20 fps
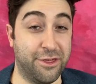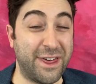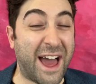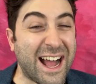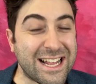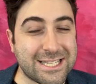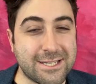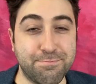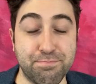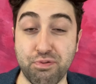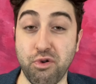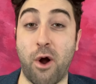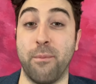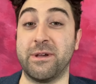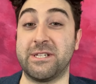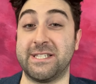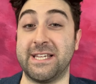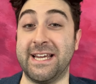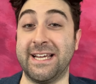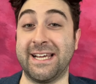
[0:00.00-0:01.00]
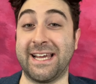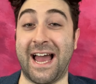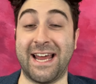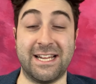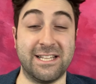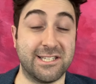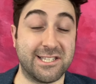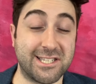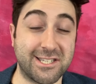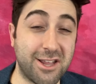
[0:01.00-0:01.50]
That's promising and
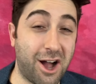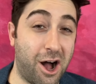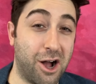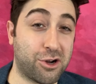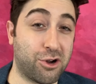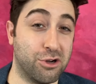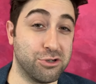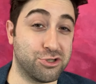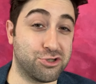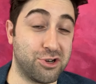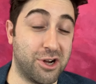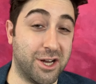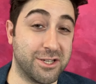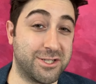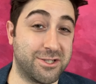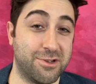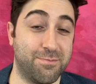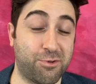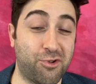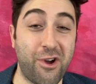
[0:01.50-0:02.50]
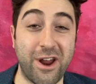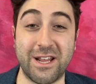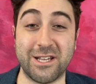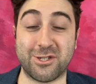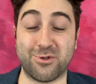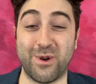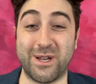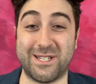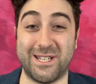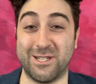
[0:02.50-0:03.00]
in stark contrast to Credit
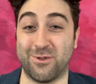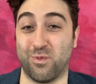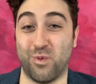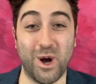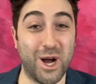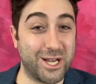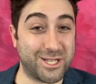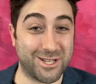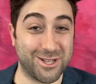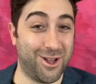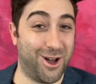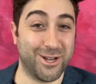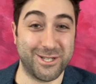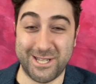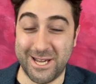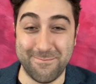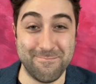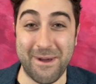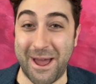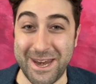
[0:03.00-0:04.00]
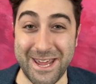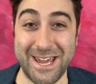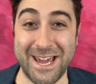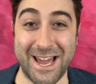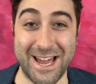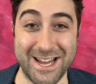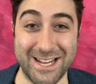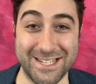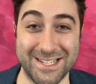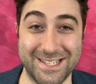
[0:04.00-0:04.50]
Suisse's worst loss in many
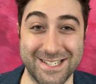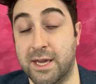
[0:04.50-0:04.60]
years.